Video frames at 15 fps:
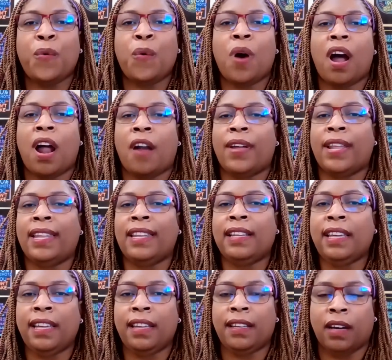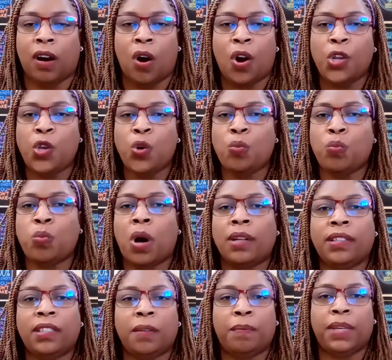If you are a leader or
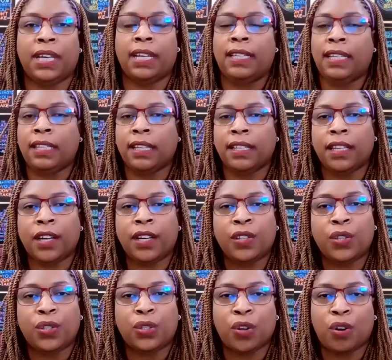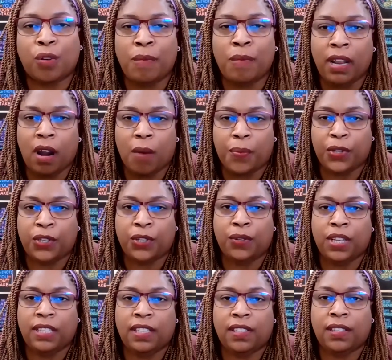you want to be a leader, there is so many
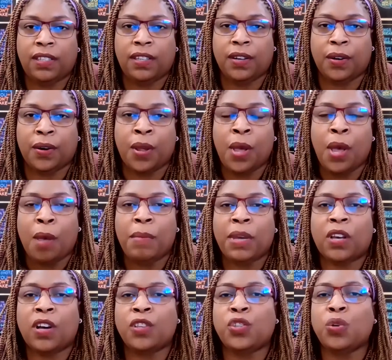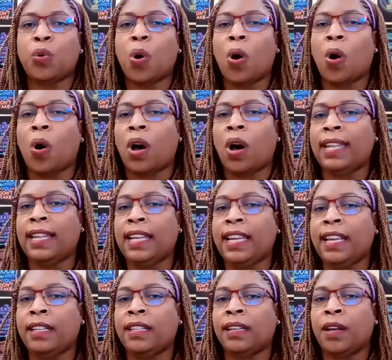opportunities here, because you
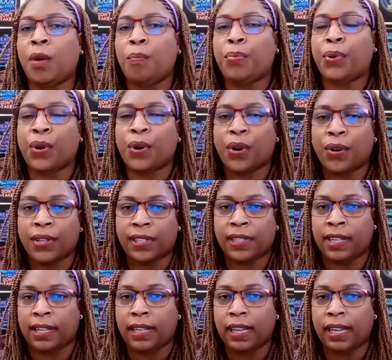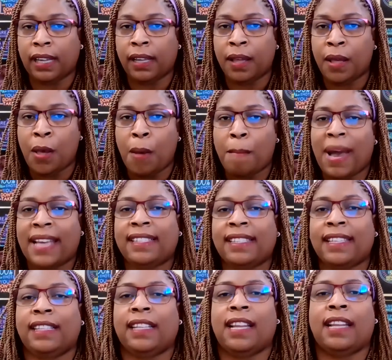all lead personally
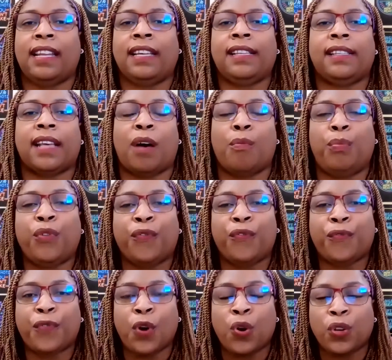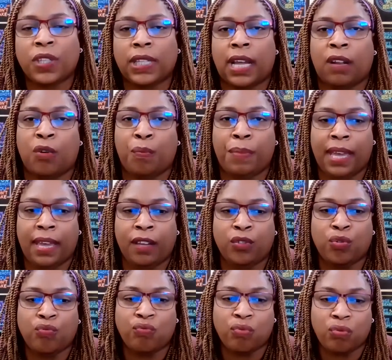by setting an example first and
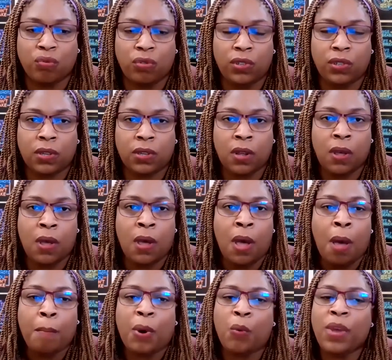obeying the rules.